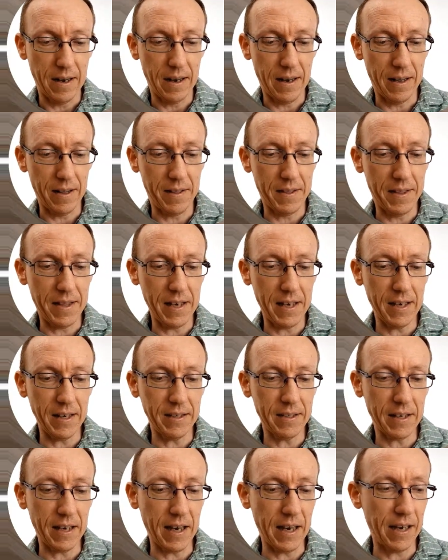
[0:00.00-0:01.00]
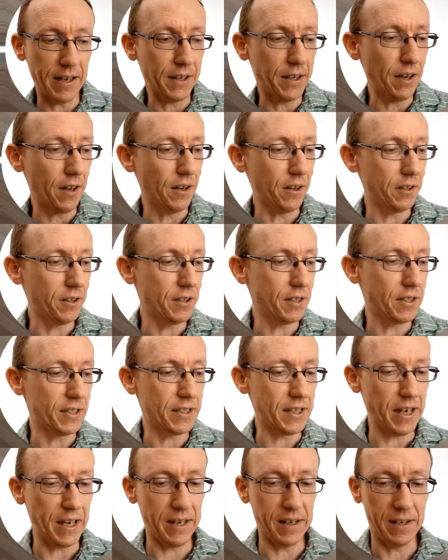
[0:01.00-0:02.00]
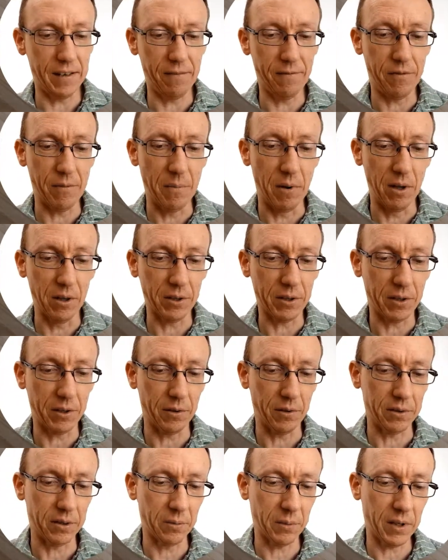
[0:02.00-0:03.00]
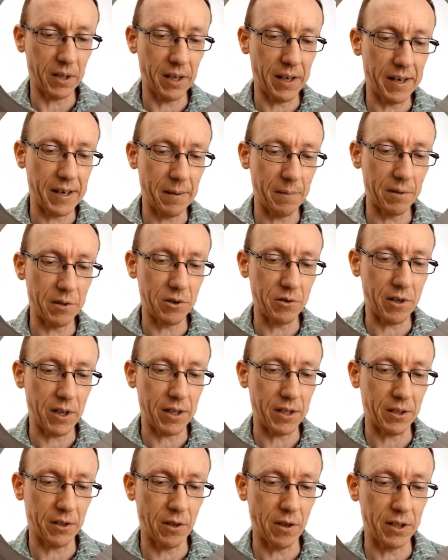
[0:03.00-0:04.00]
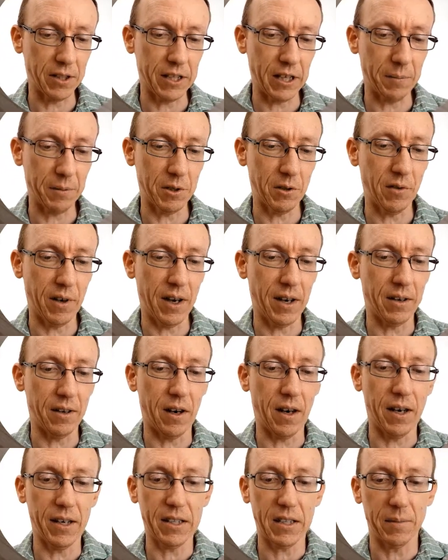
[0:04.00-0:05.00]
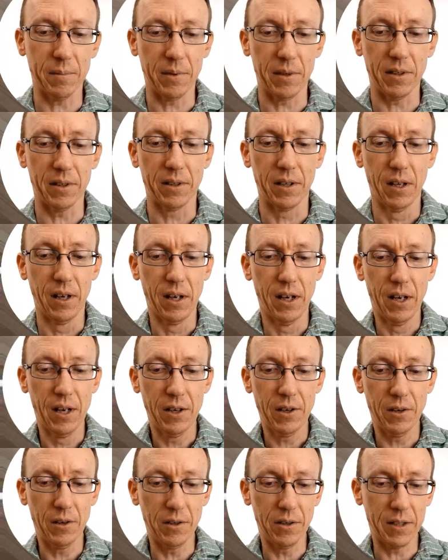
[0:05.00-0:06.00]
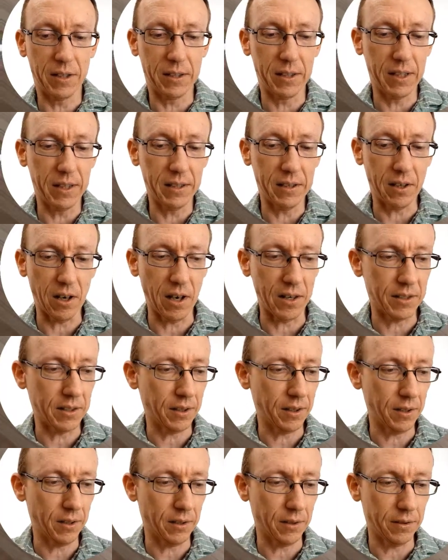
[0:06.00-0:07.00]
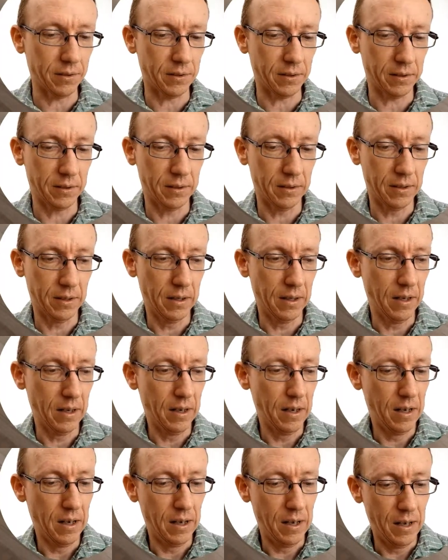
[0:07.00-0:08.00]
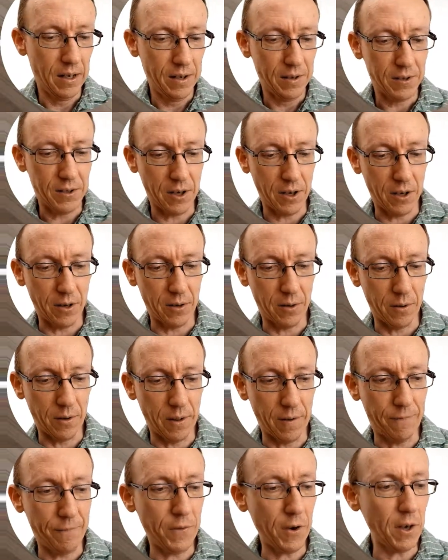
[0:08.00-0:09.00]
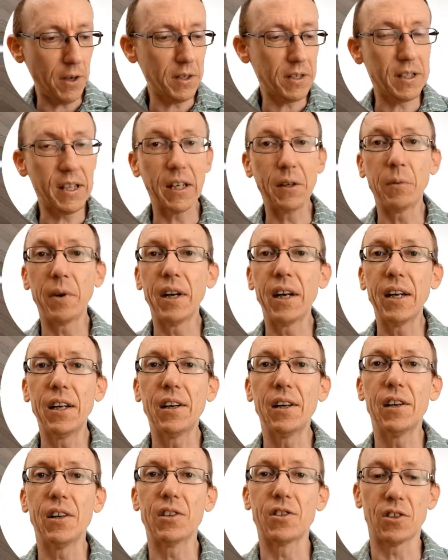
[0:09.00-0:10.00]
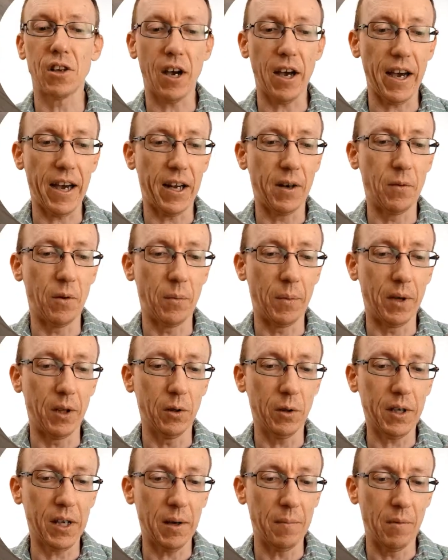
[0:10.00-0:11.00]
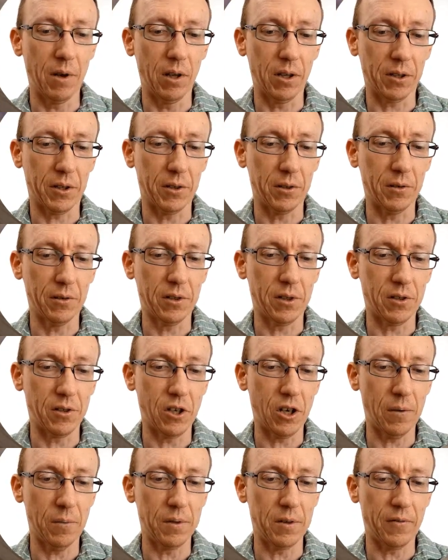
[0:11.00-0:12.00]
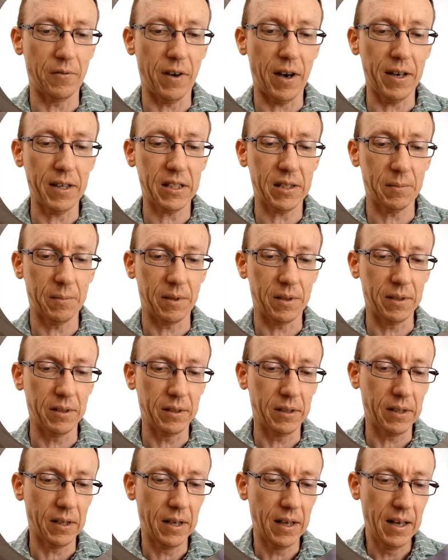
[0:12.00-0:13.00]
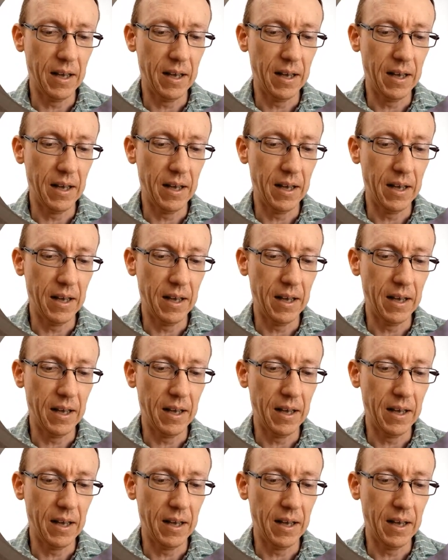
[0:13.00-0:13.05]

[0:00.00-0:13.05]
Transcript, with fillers: And these are going to stand in for molecules. I'm going to demonstrate the concepts around isomers using these guys and girls. So the first thing we need to decide when we're looking at molecules in terms of isomers